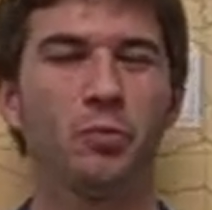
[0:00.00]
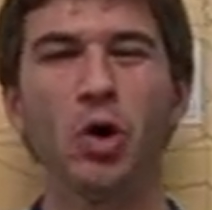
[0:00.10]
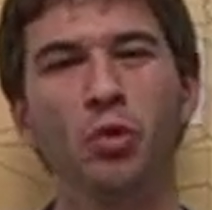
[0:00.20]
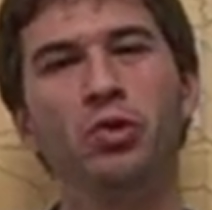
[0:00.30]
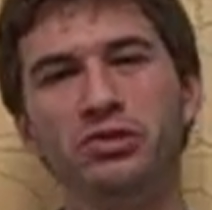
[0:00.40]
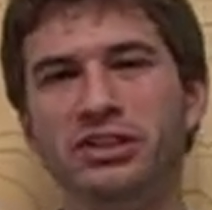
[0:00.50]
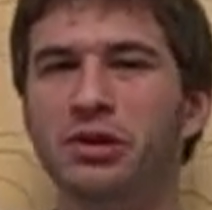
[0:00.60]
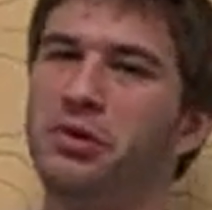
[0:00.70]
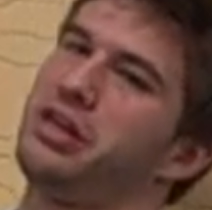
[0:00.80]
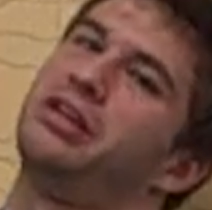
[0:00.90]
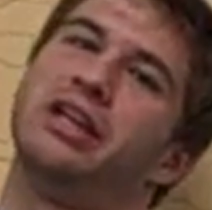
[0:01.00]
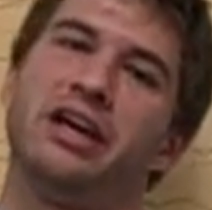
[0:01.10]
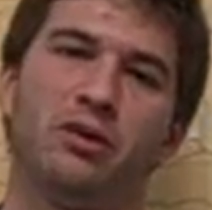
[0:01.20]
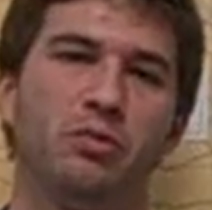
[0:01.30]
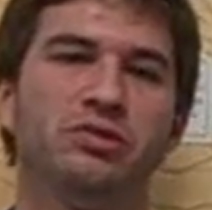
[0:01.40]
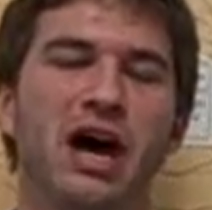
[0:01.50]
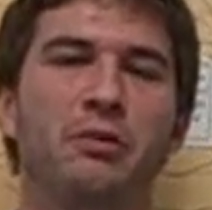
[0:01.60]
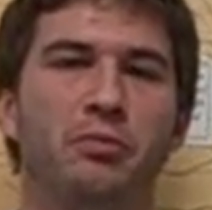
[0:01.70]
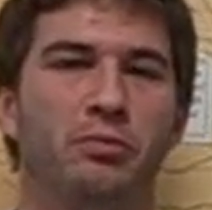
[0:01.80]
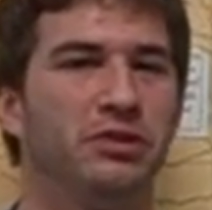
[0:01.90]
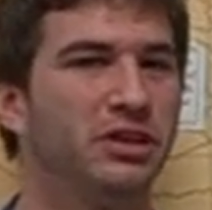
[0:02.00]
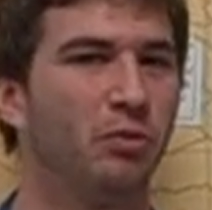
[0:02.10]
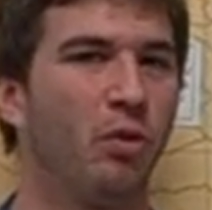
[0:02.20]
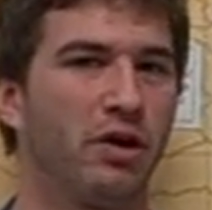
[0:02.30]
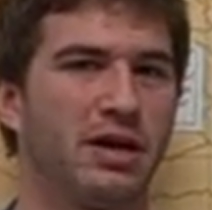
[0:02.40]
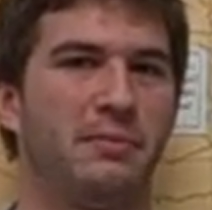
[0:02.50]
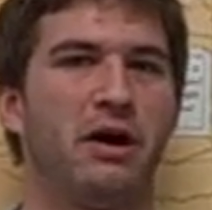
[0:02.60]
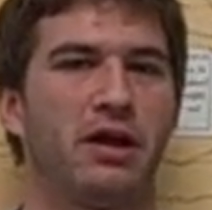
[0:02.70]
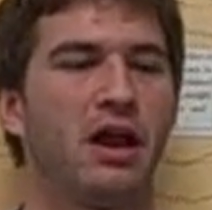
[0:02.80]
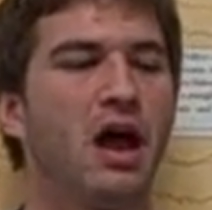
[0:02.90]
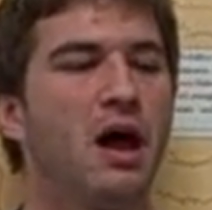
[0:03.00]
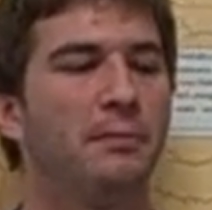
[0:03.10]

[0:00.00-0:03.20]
well, we'll deal with it later. We'll not really worry about it.